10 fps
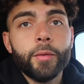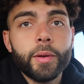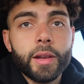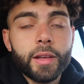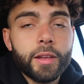that
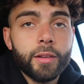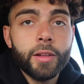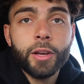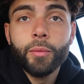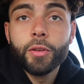we gotta
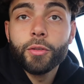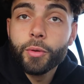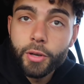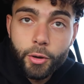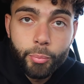kill anyway, so
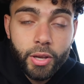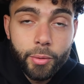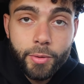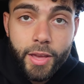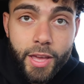we're gonna go pick
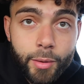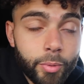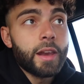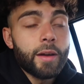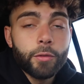up Gabe,
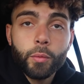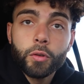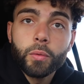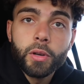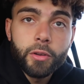then
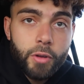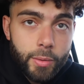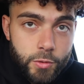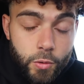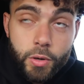afterwards we're gonna
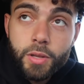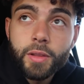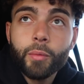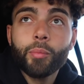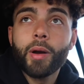grab
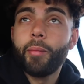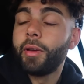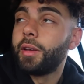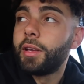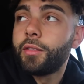Jordan, then we're
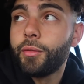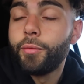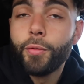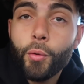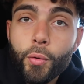probably gonna get some
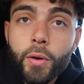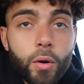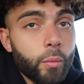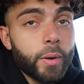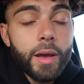food
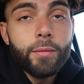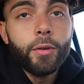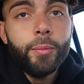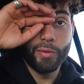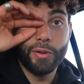or
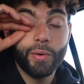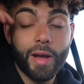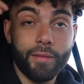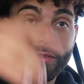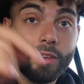whatever. But we do
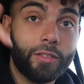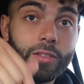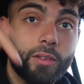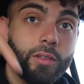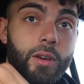have
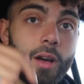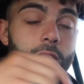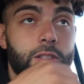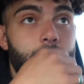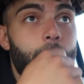this
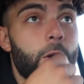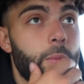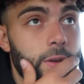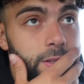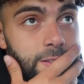uh,
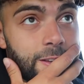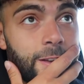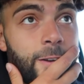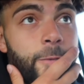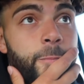Suburban
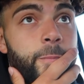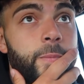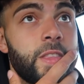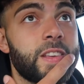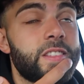until
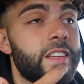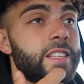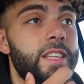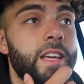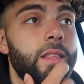the
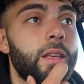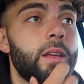16th.